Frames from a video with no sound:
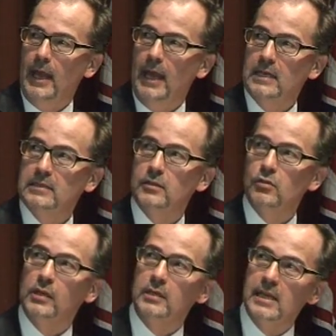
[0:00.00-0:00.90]
And
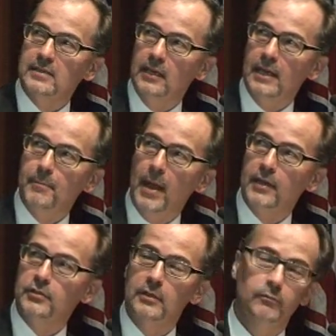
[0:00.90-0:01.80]
you can easily
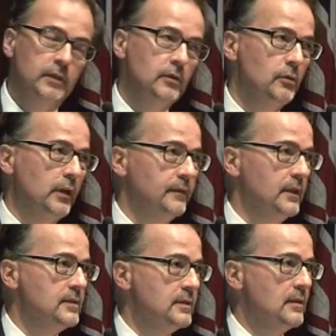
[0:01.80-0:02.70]
imagine when you look at
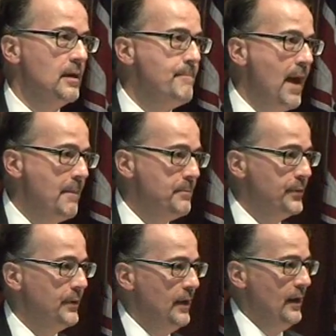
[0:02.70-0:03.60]
this map
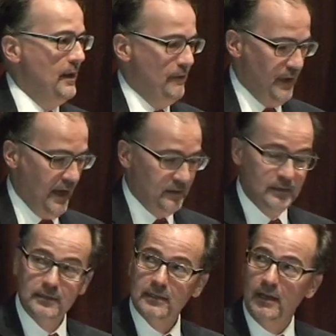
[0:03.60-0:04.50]
that